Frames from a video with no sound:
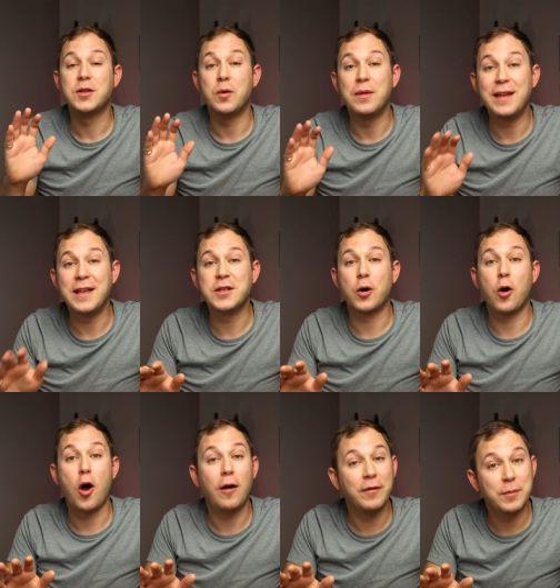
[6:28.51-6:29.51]
So these
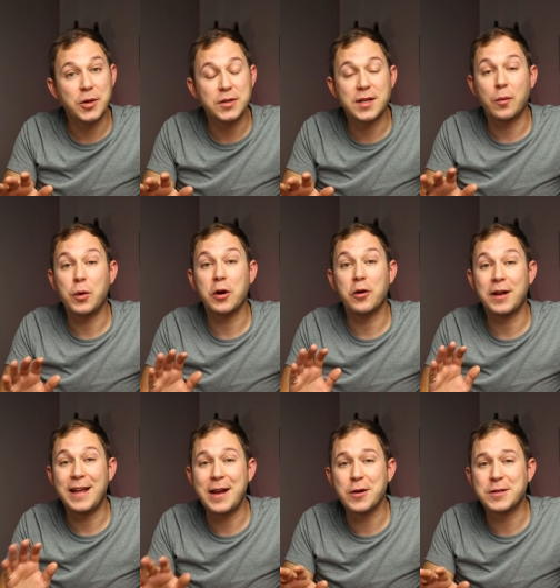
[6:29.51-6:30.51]
are all of the mutes that we are going
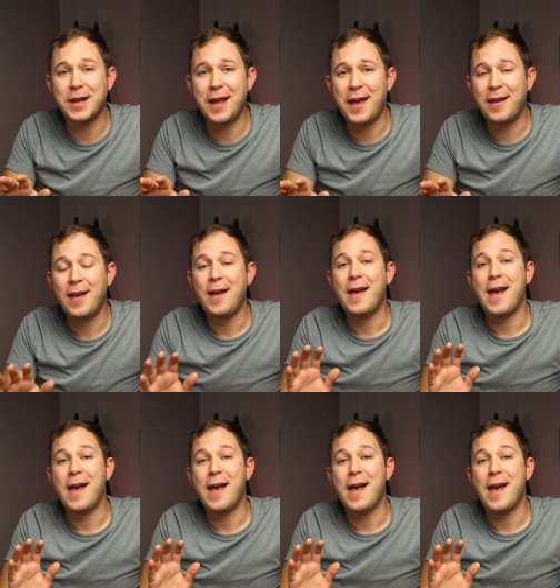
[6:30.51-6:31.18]
to hear today,